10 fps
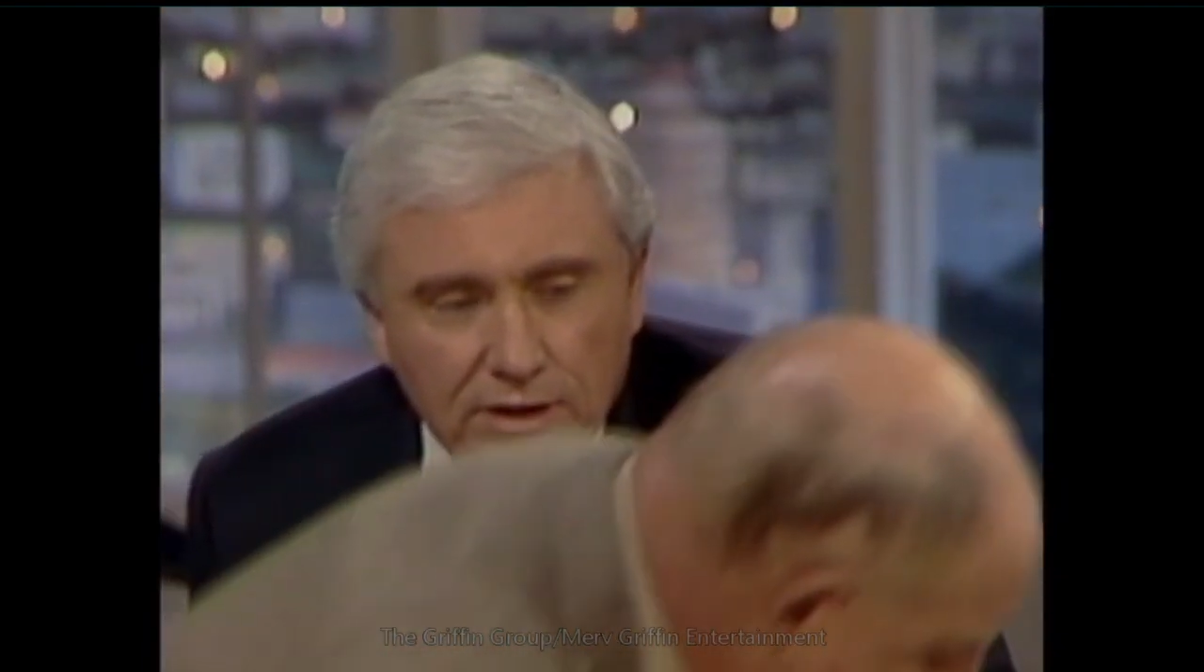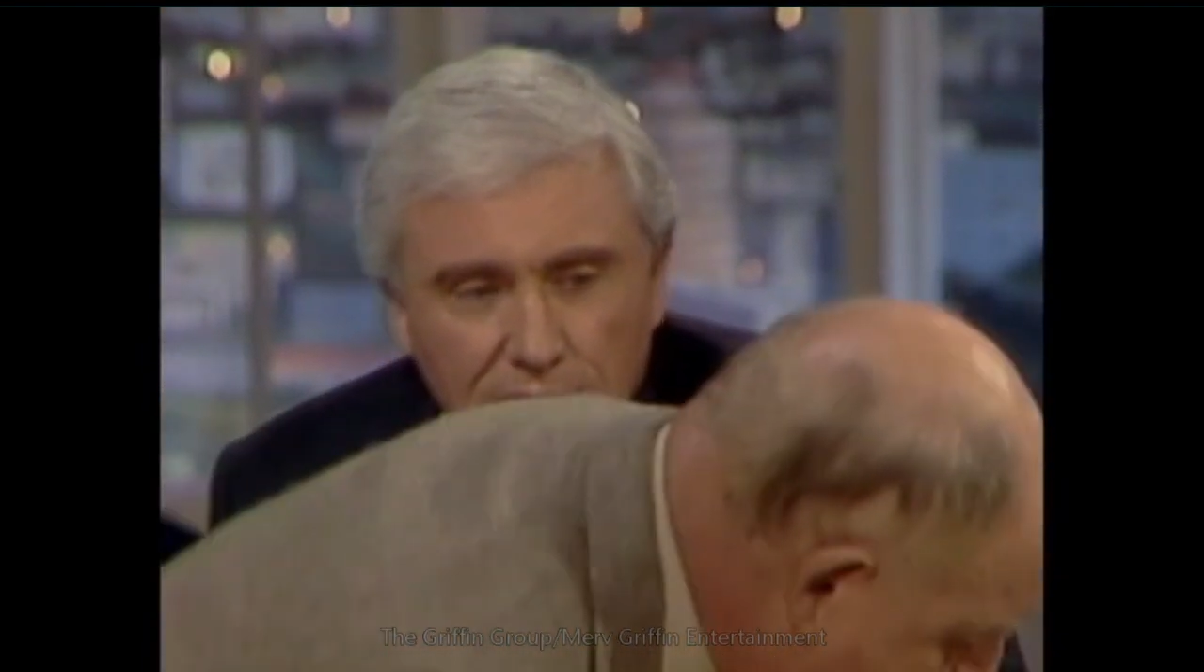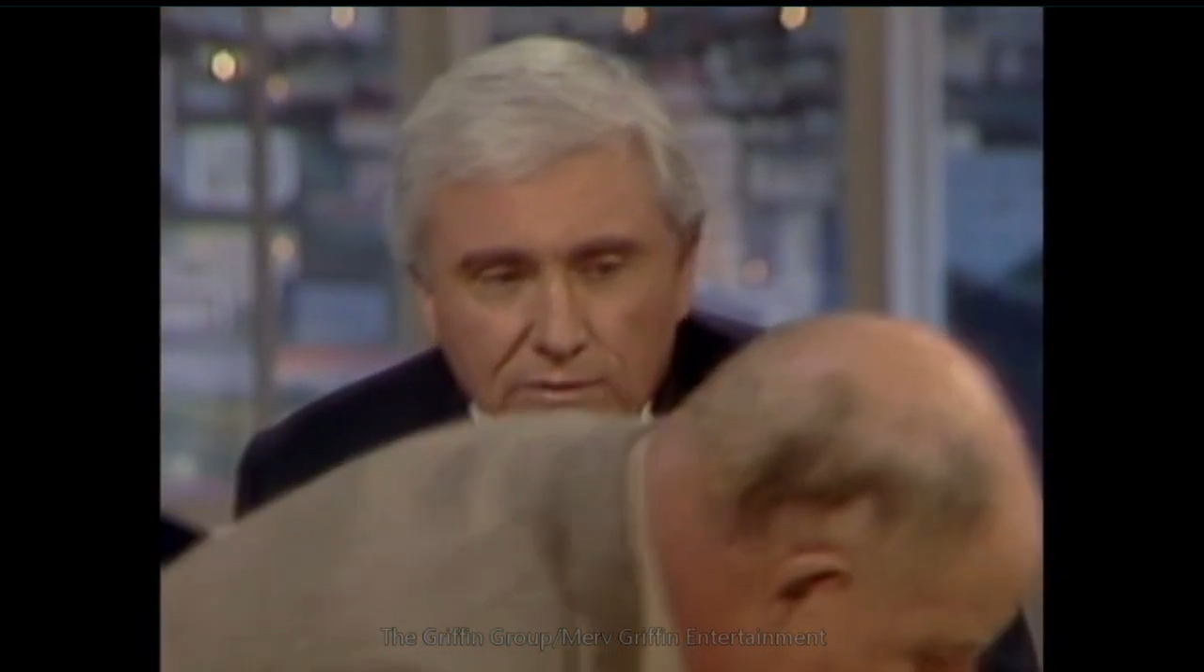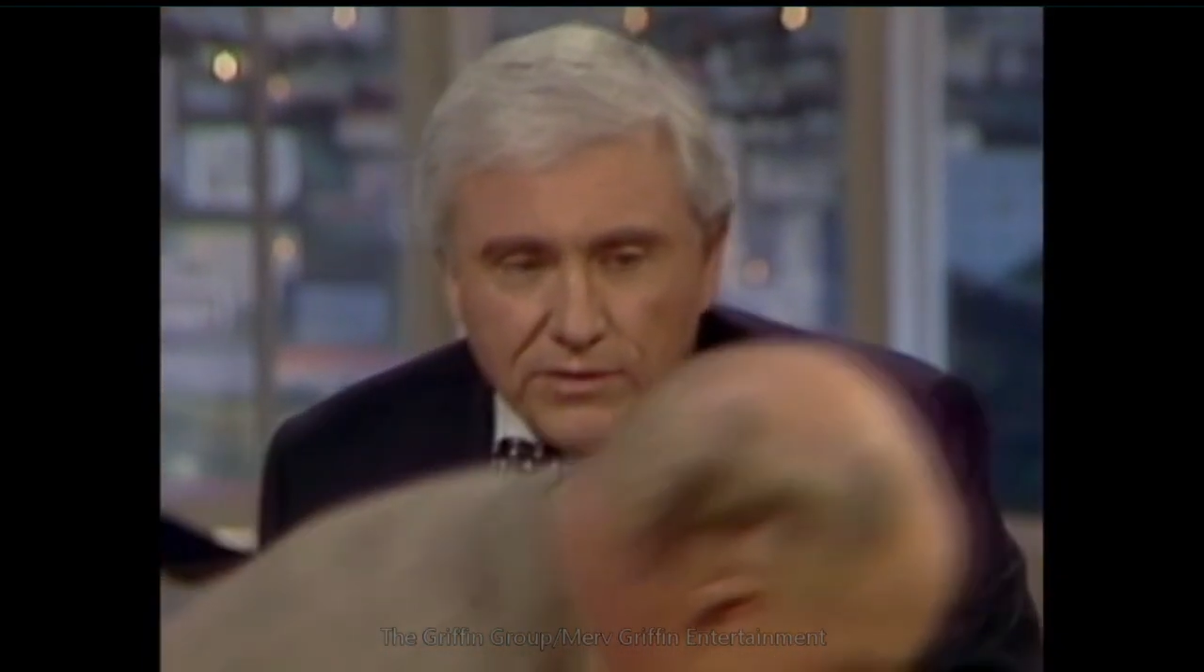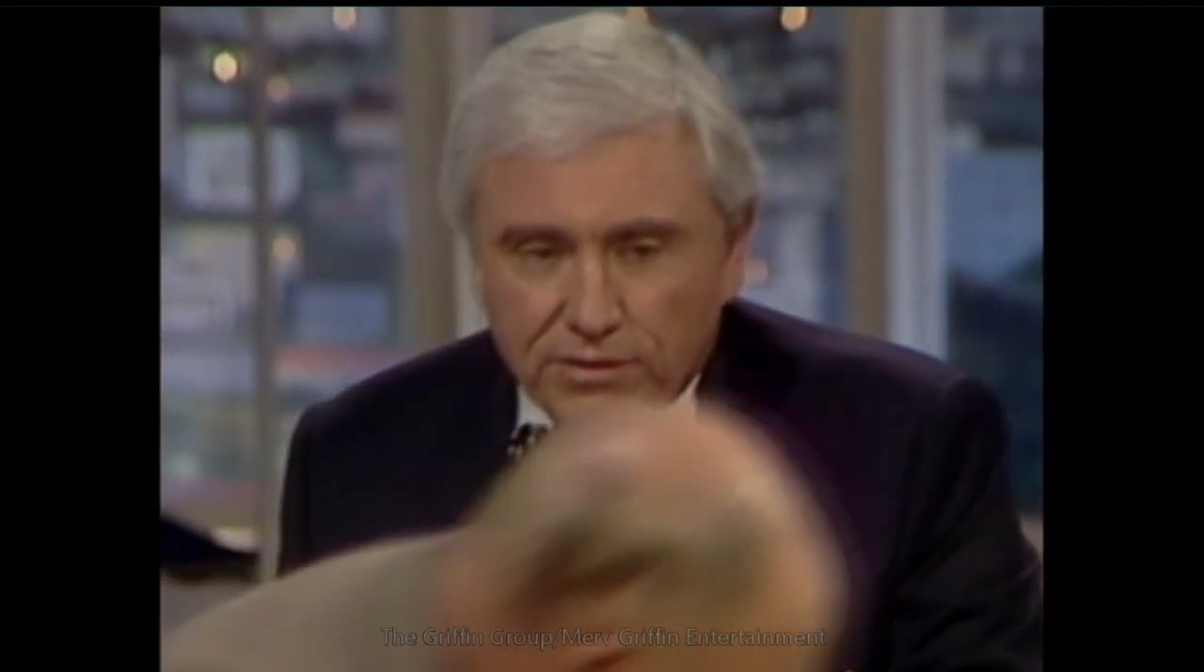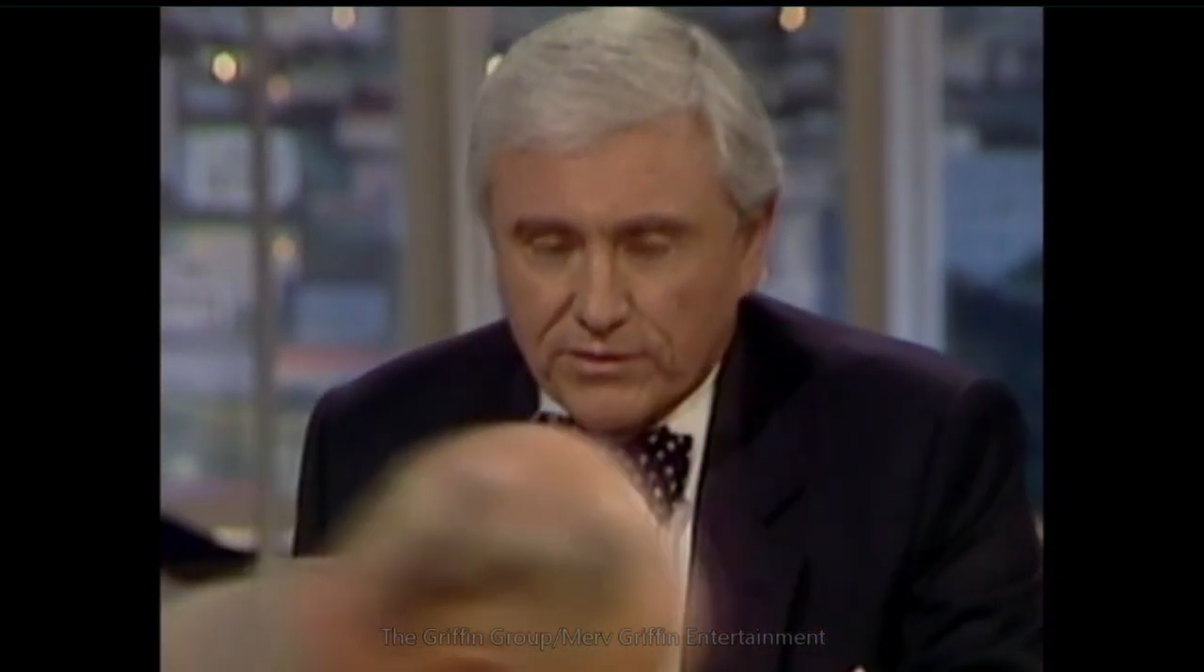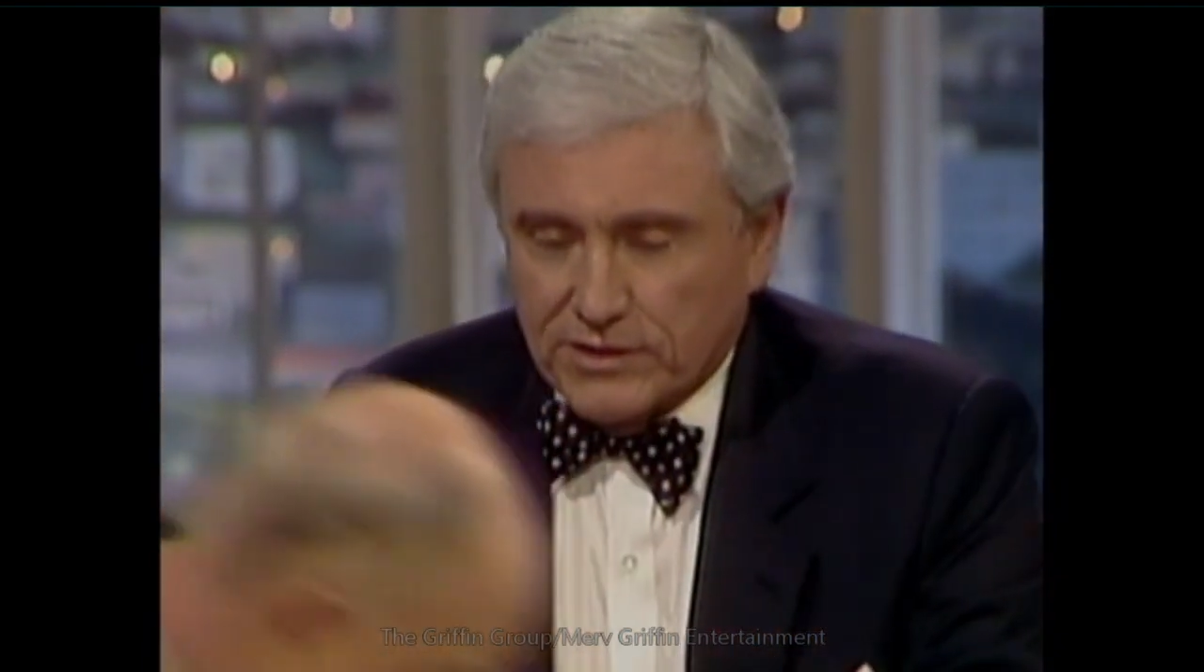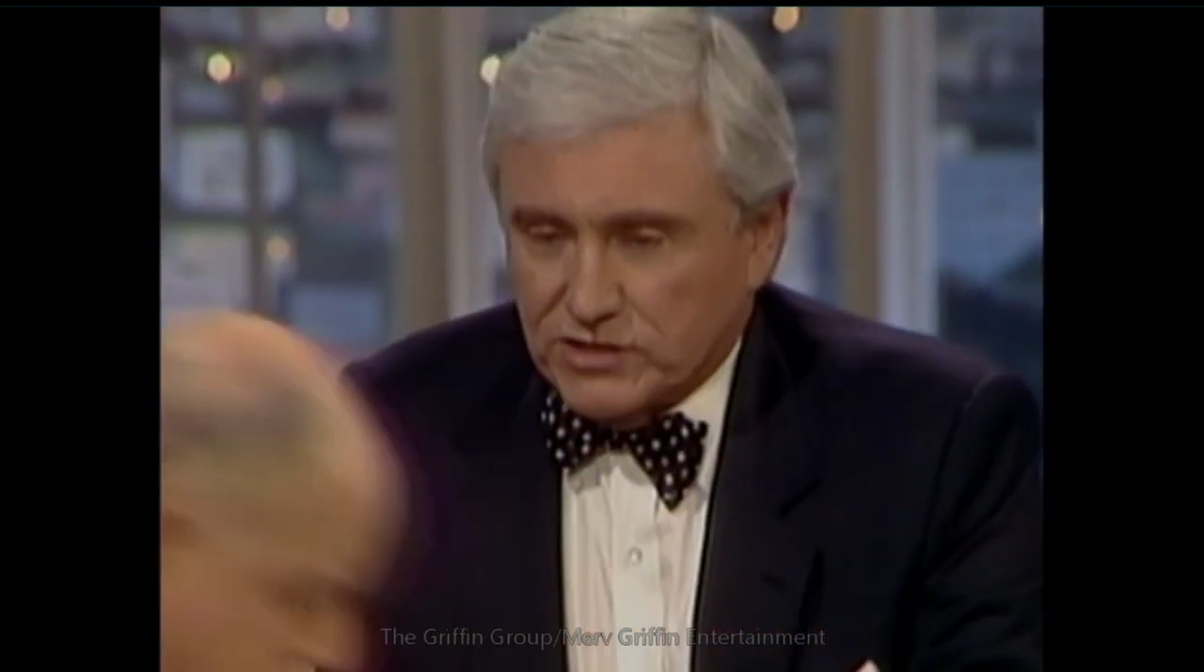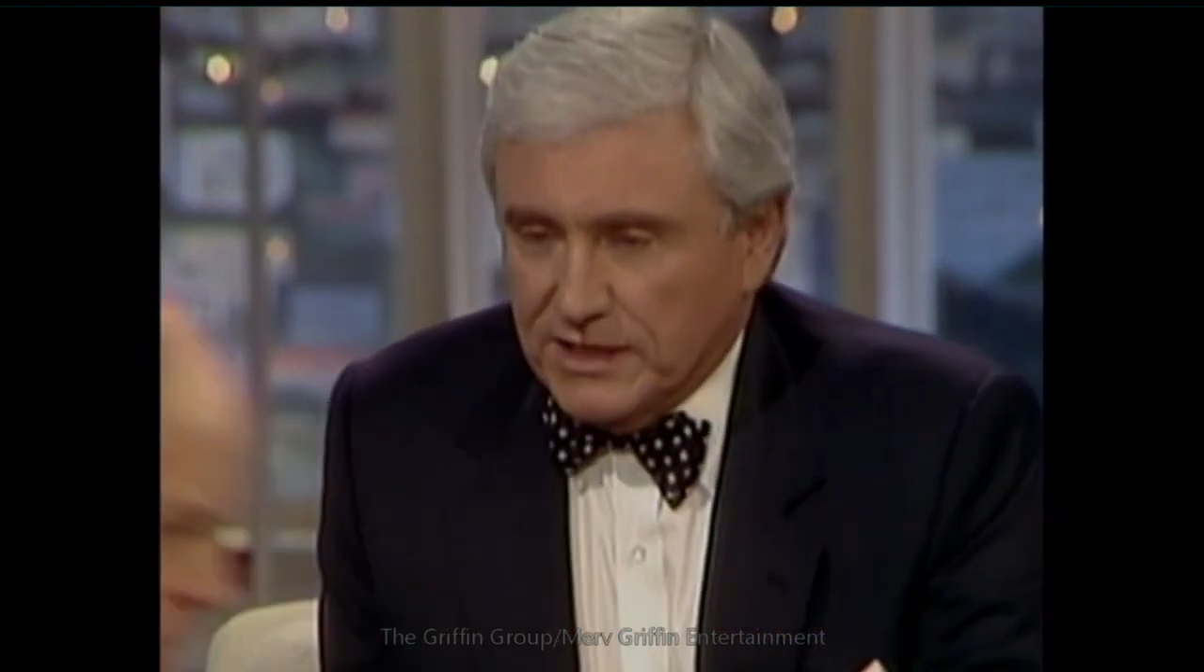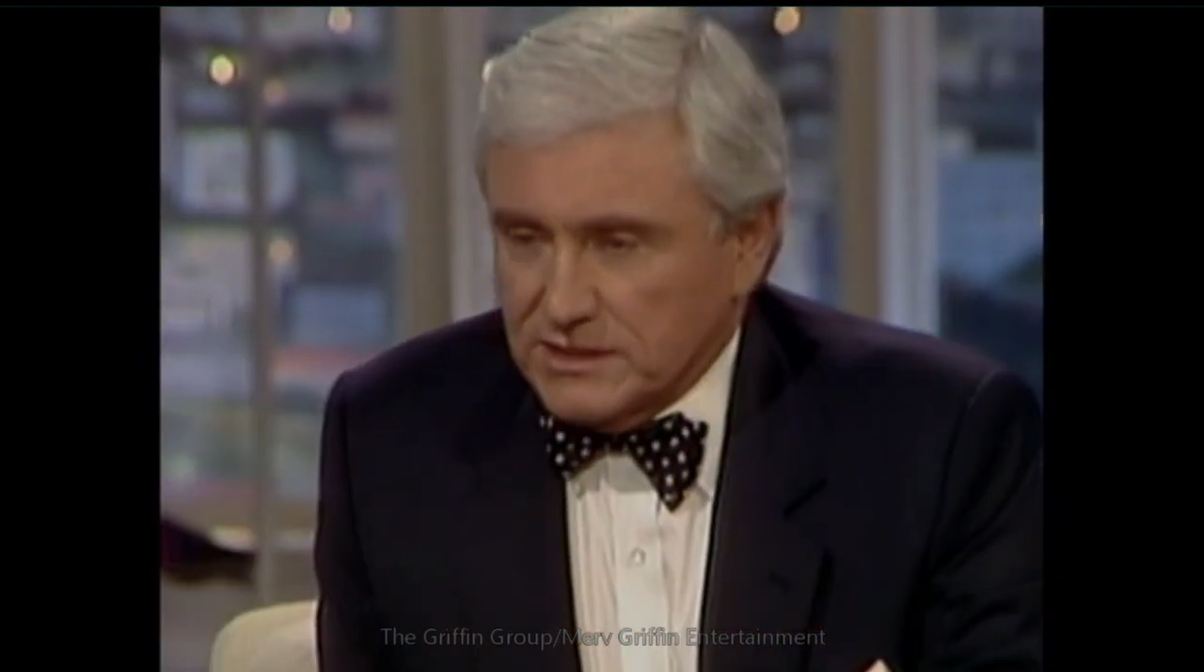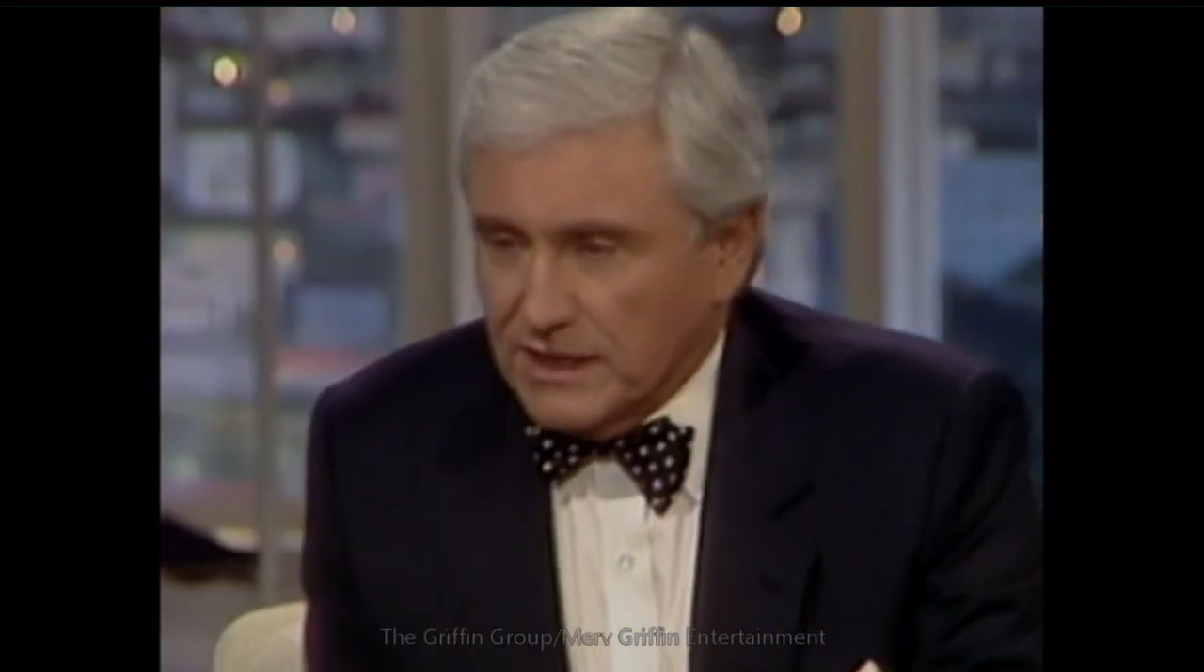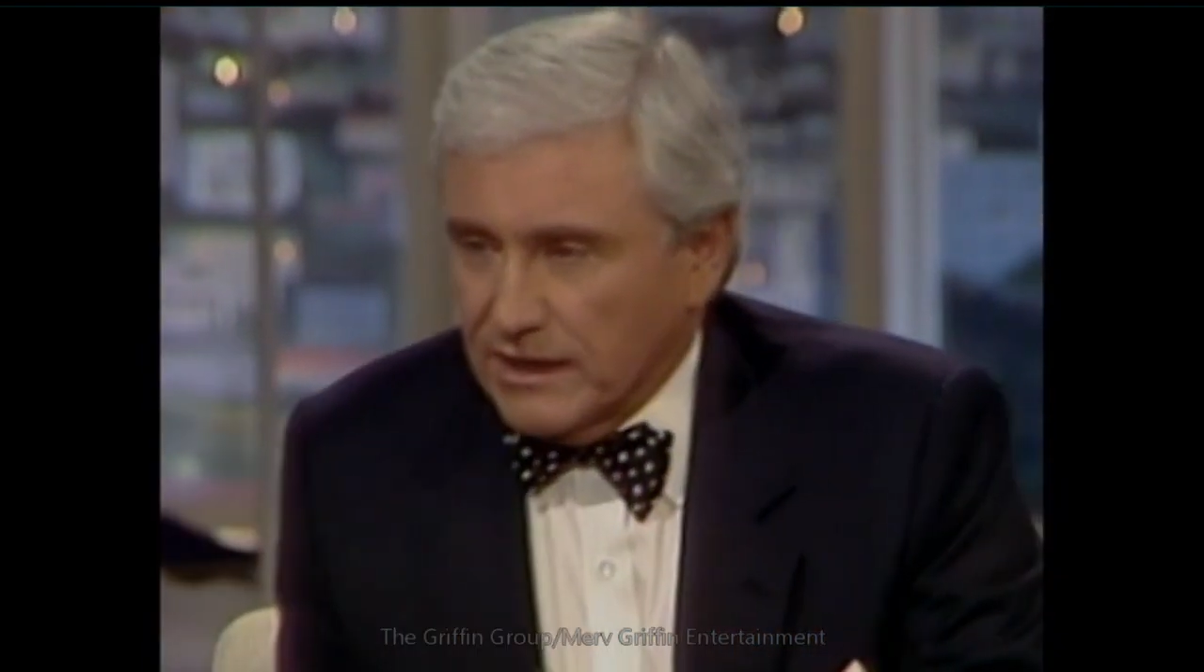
with the jet set.